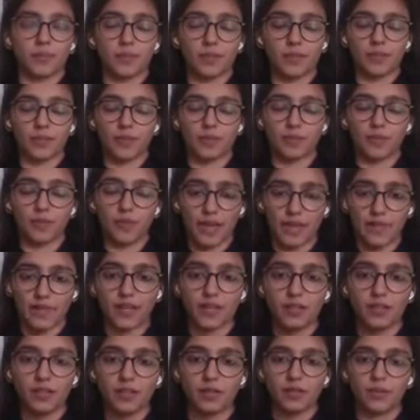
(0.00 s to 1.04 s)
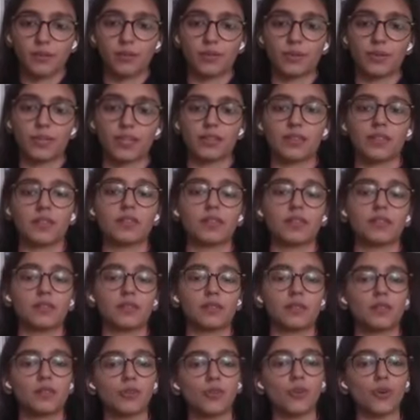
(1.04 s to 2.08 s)
your maida with
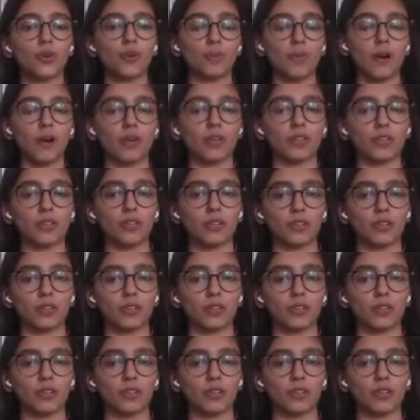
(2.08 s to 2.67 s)
cocoa powder.